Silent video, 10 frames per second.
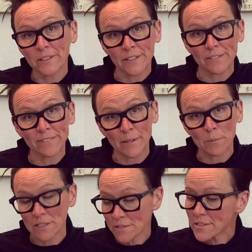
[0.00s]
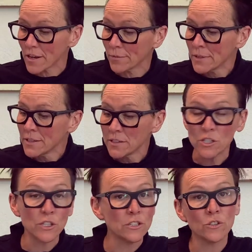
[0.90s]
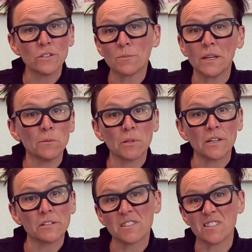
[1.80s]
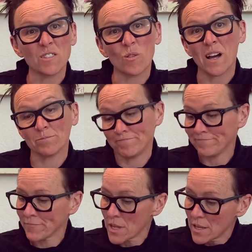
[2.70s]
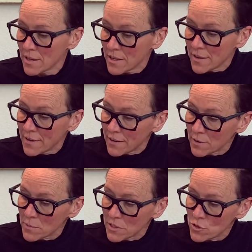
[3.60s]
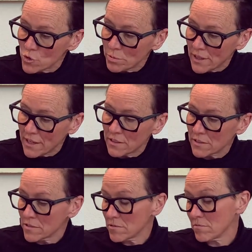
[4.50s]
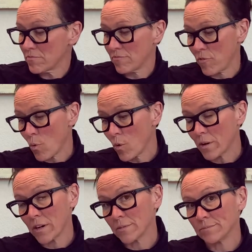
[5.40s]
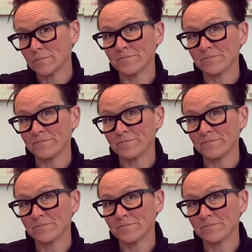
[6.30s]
in our family, so you can do as many players as you want. It can be 2 players, 4.